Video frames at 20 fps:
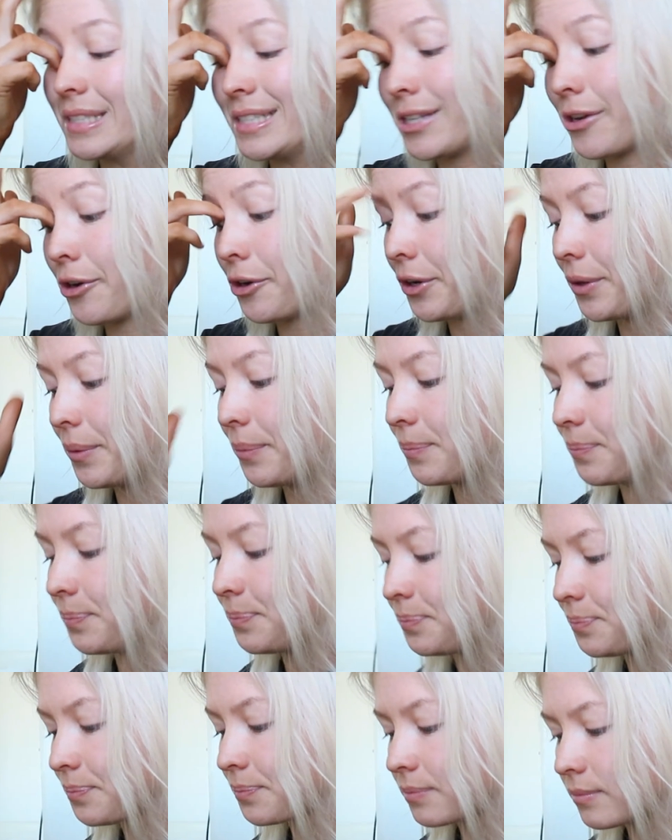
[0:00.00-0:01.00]
So
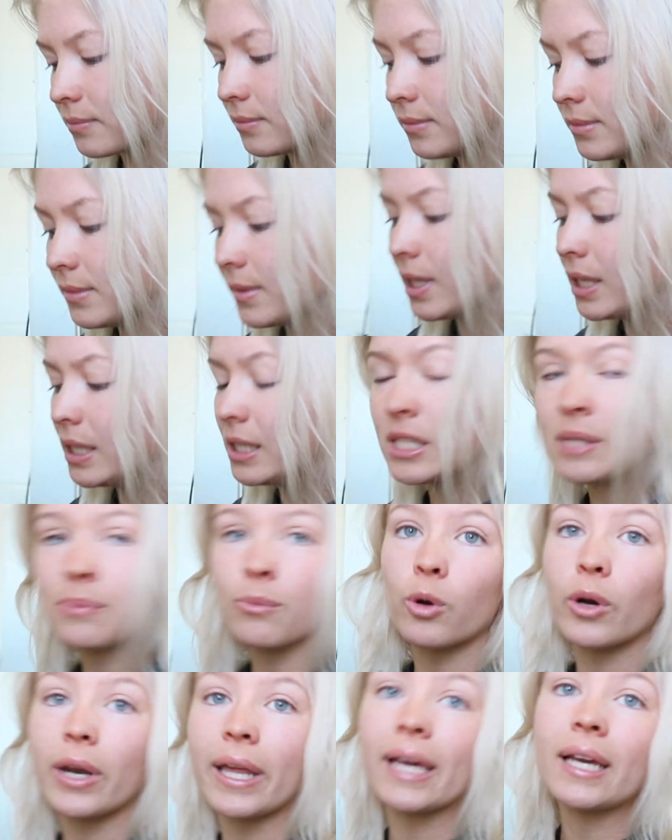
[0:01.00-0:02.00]
this
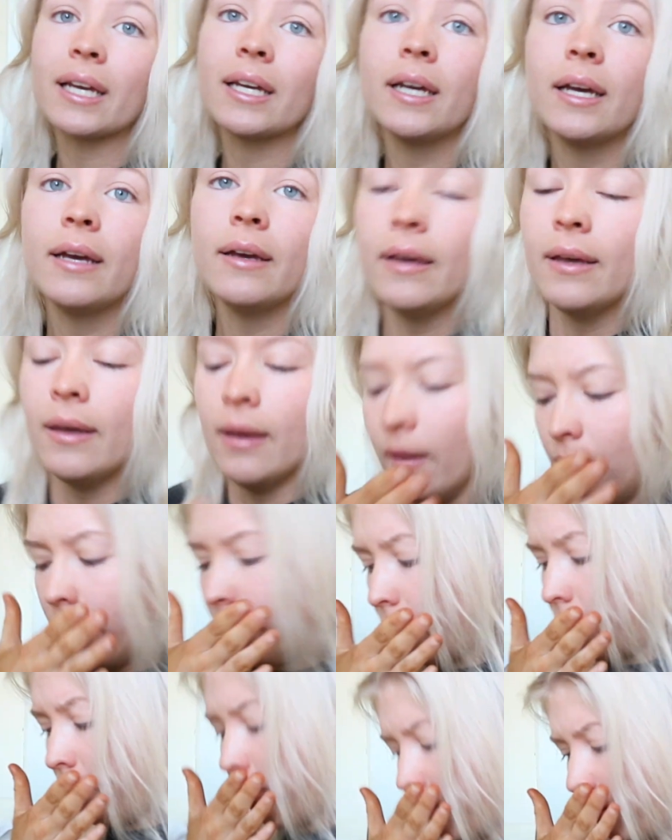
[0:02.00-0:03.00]
morning
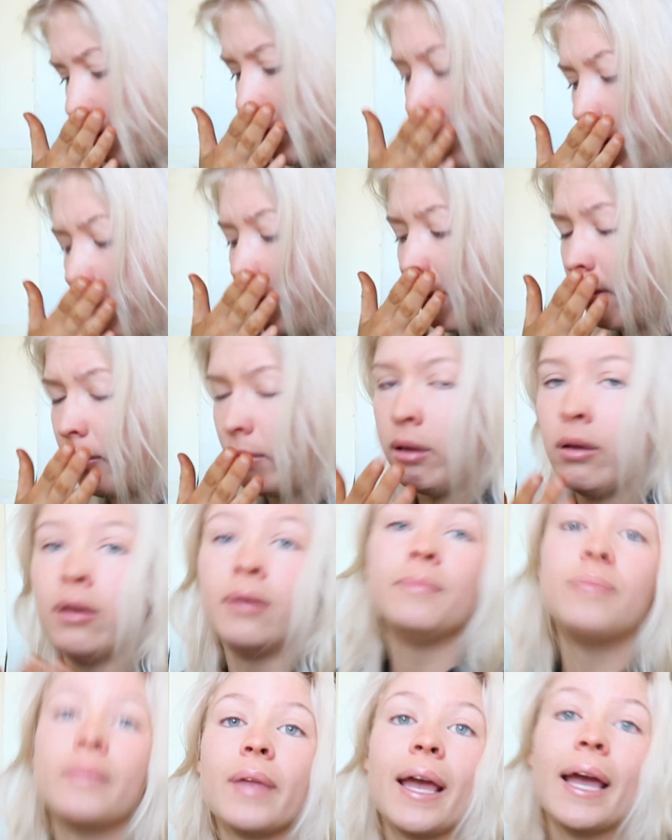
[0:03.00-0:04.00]
it
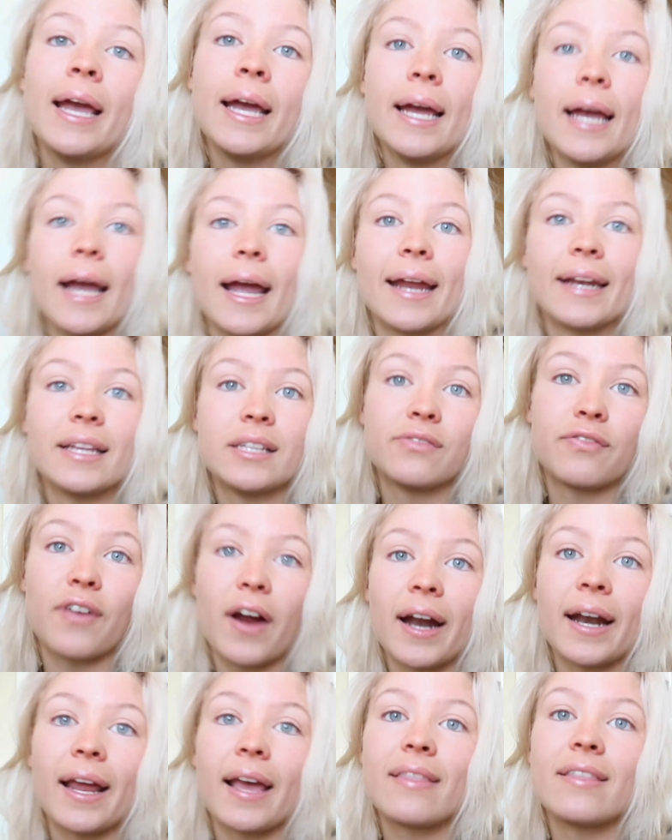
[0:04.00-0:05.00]
is
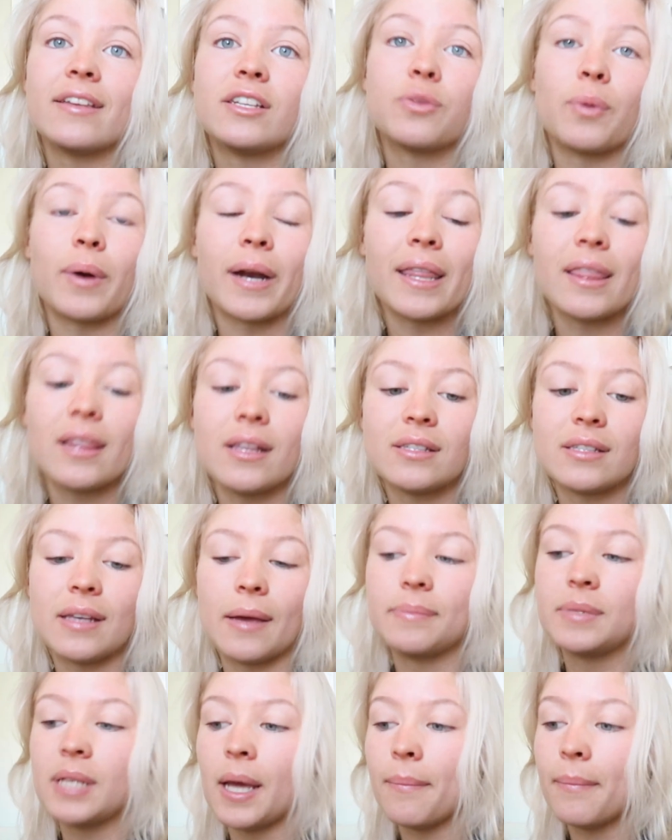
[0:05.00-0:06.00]
Friday the 20th of
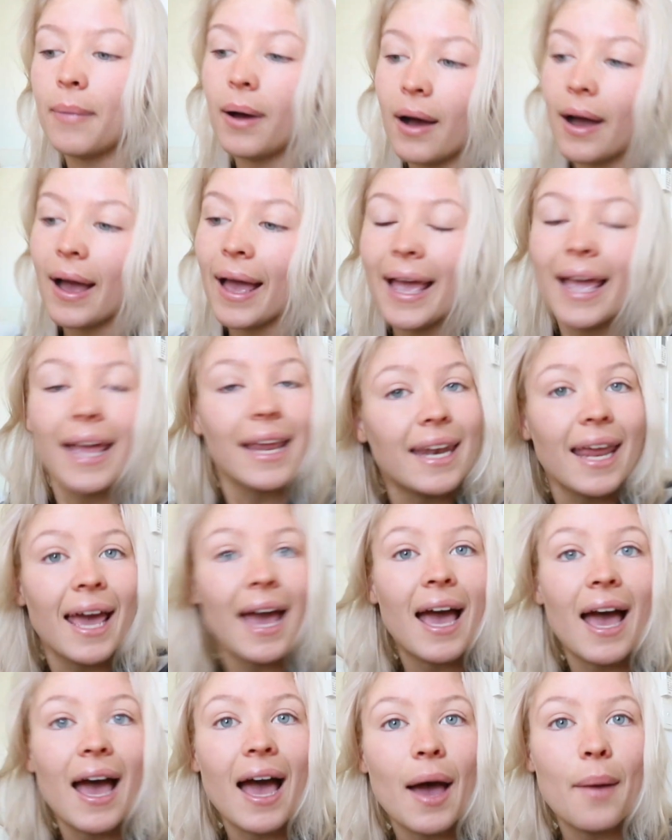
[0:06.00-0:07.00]
September and
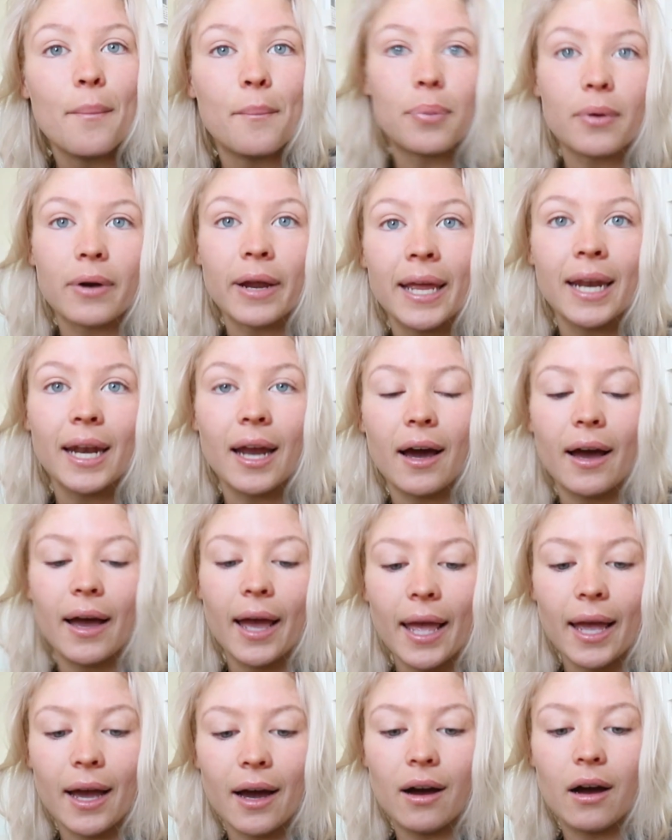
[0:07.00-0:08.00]
Brie and
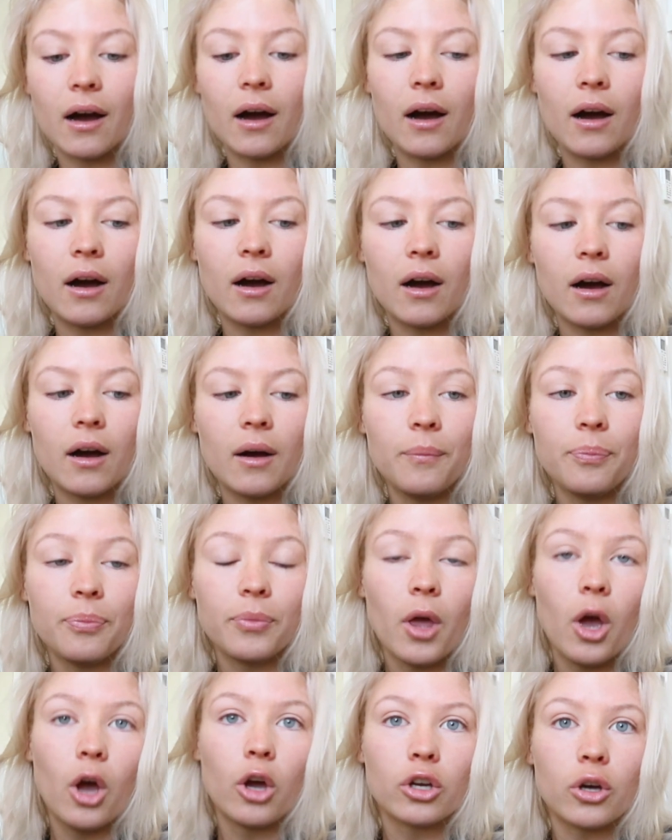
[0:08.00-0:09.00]
I are
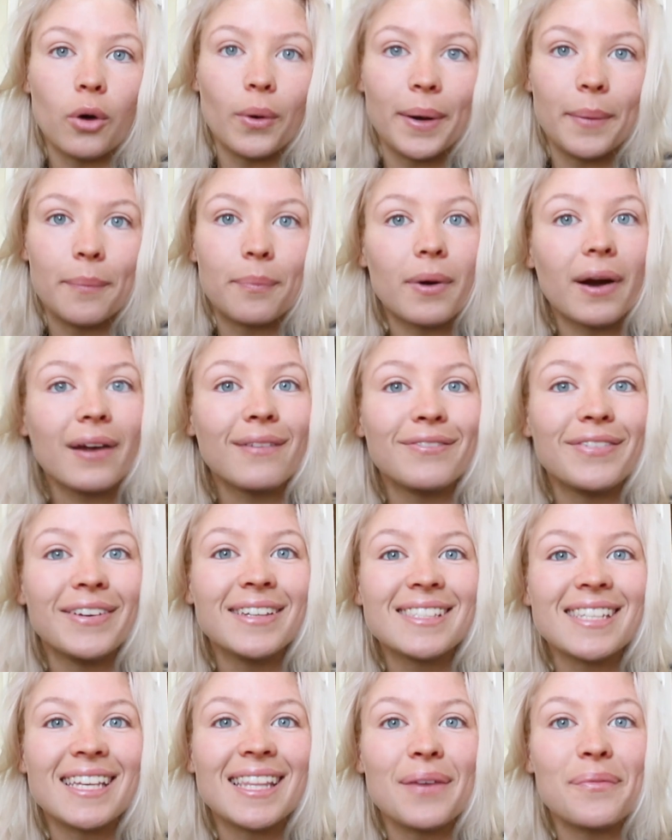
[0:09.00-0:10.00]
going to
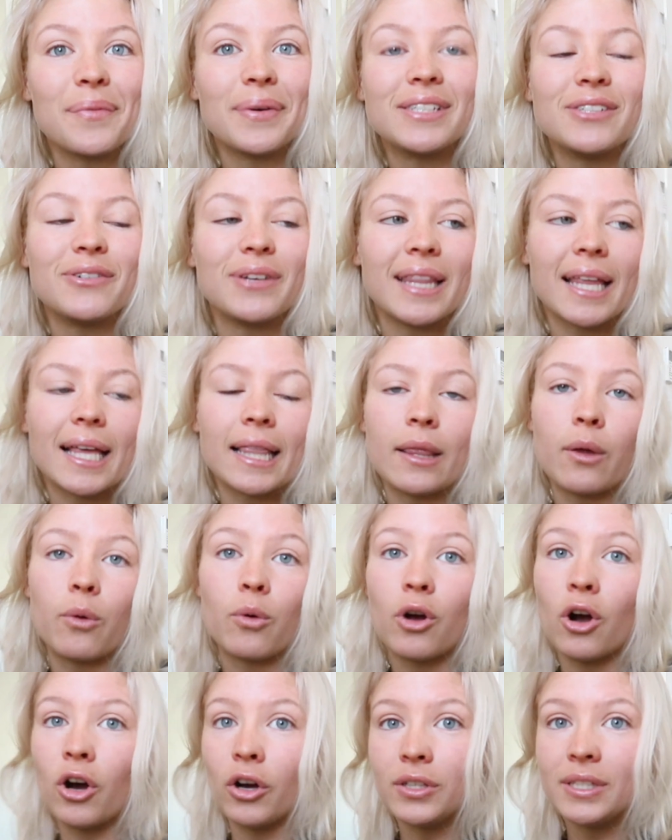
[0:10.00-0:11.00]
breakfast and then we're doing like a little
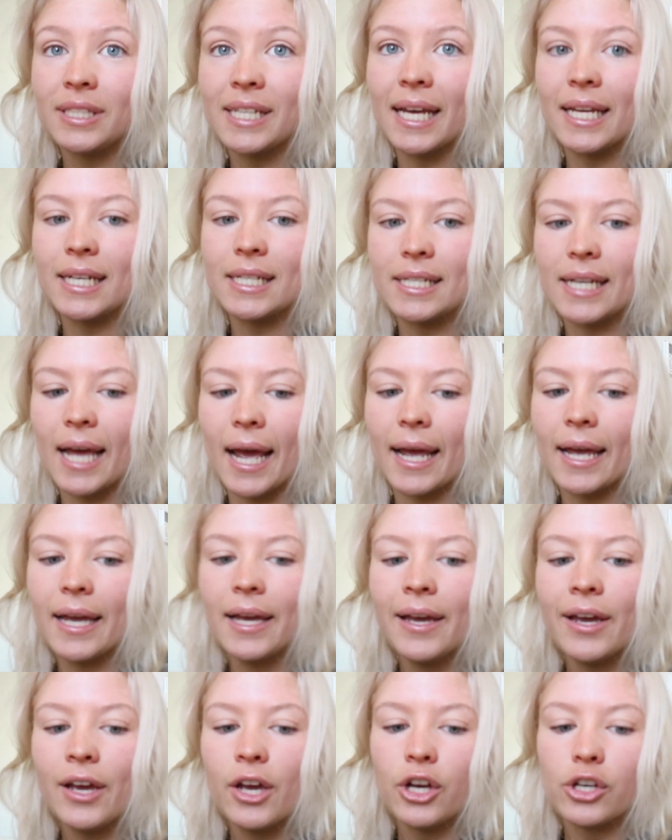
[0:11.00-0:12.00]
content
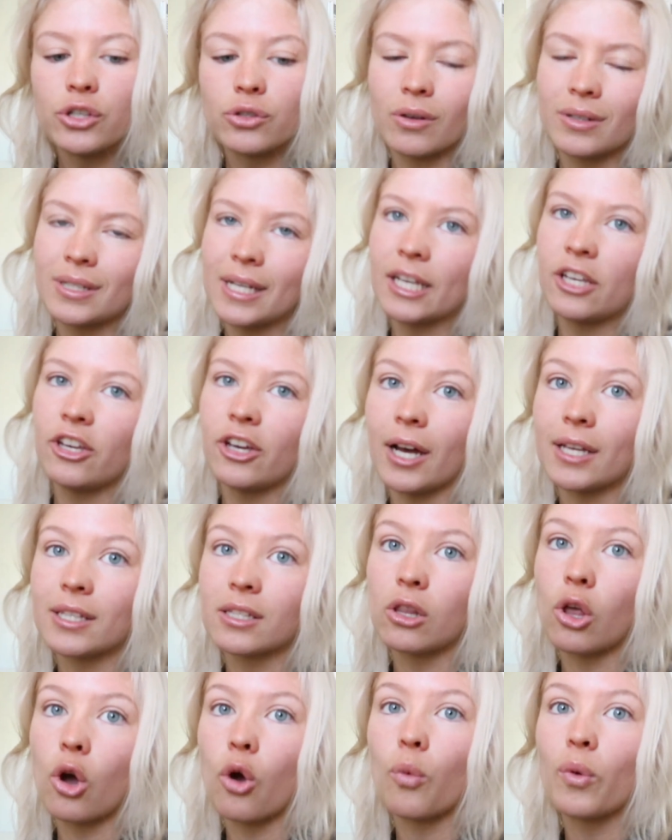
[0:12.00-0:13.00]
day, so I'll take you guys
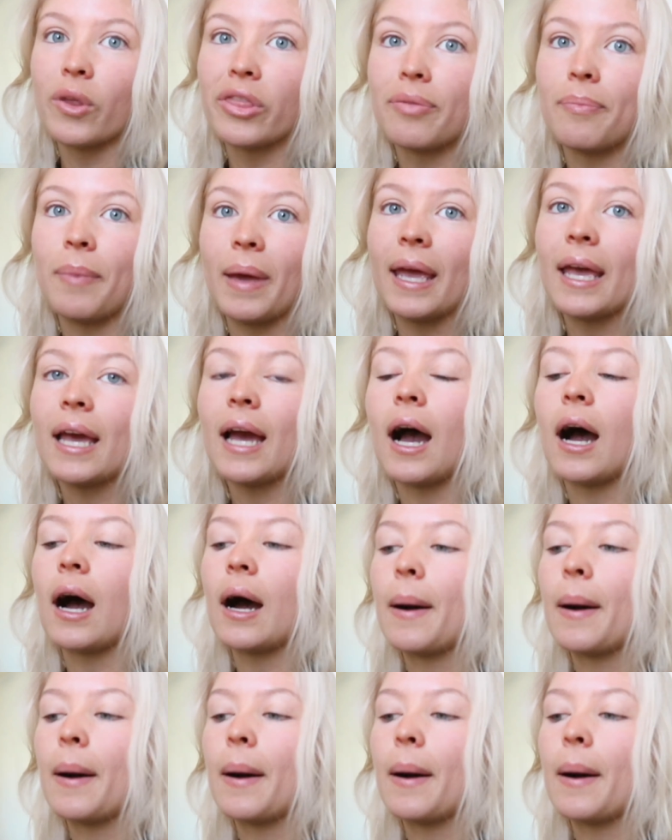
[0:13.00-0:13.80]
along with me.